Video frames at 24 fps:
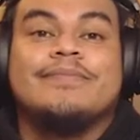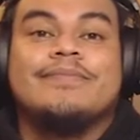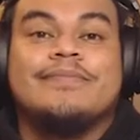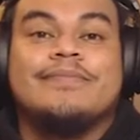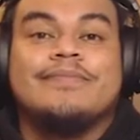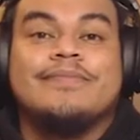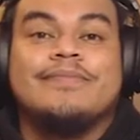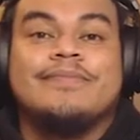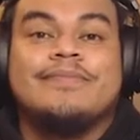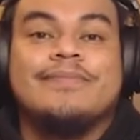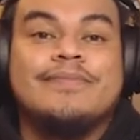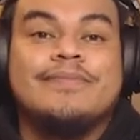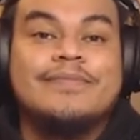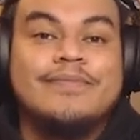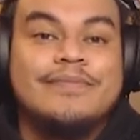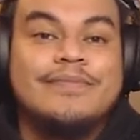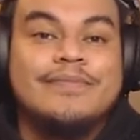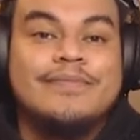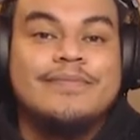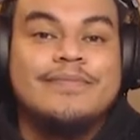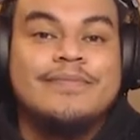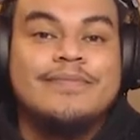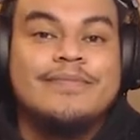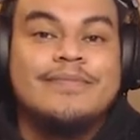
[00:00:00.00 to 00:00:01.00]

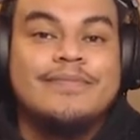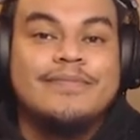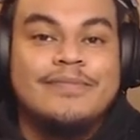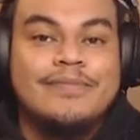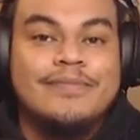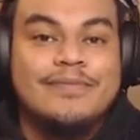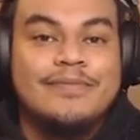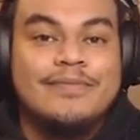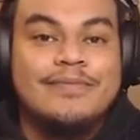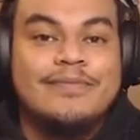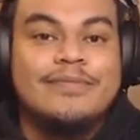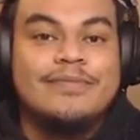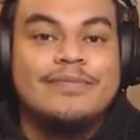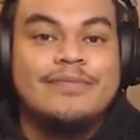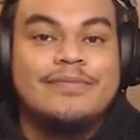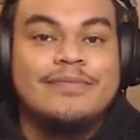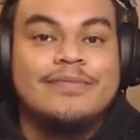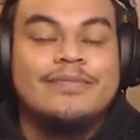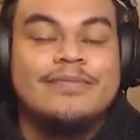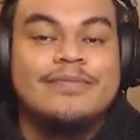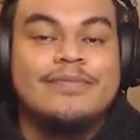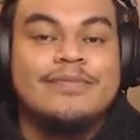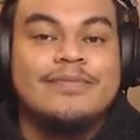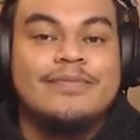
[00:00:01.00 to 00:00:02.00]

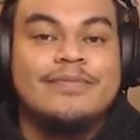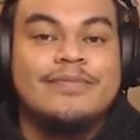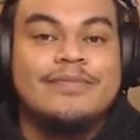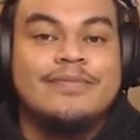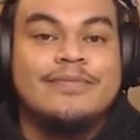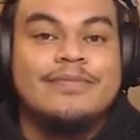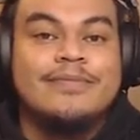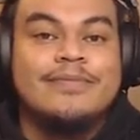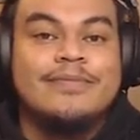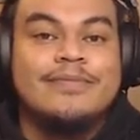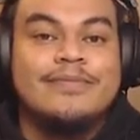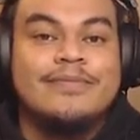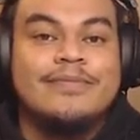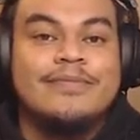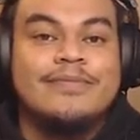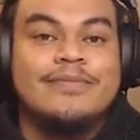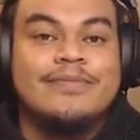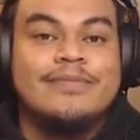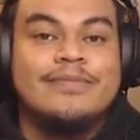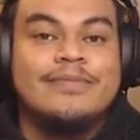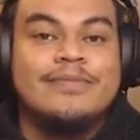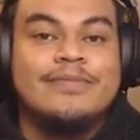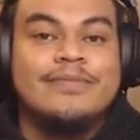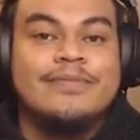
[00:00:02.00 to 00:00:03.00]

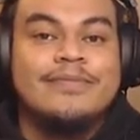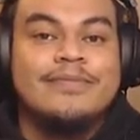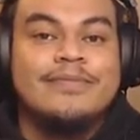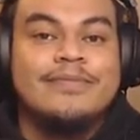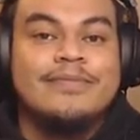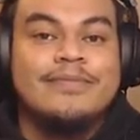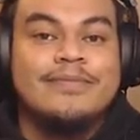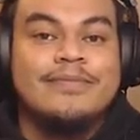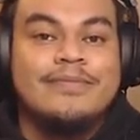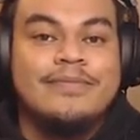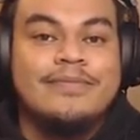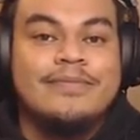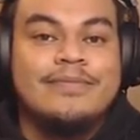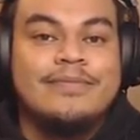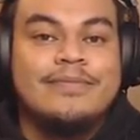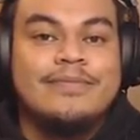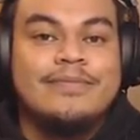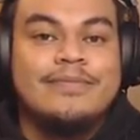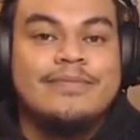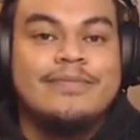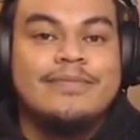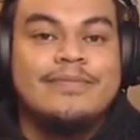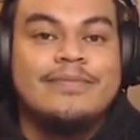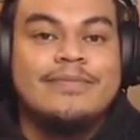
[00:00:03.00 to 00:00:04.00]

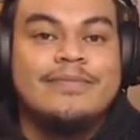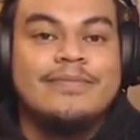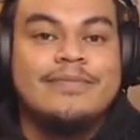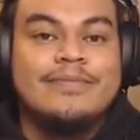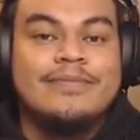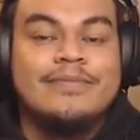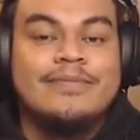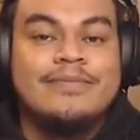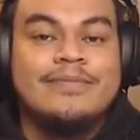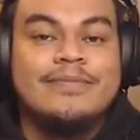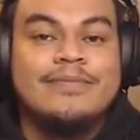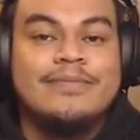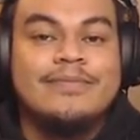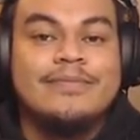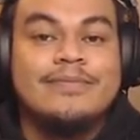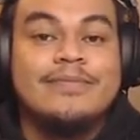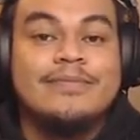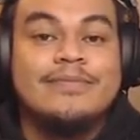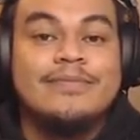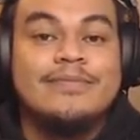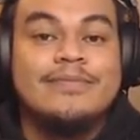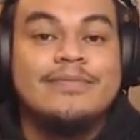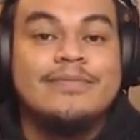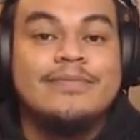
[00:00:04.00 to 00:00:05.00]

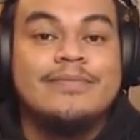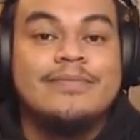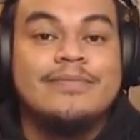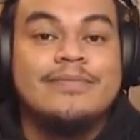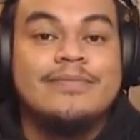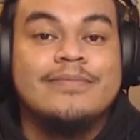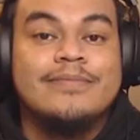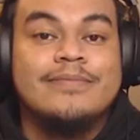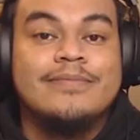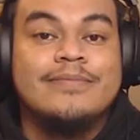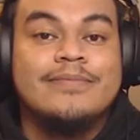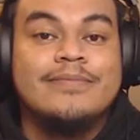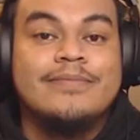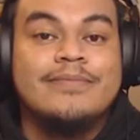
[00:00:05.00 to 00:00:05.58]
This person isn't speaking.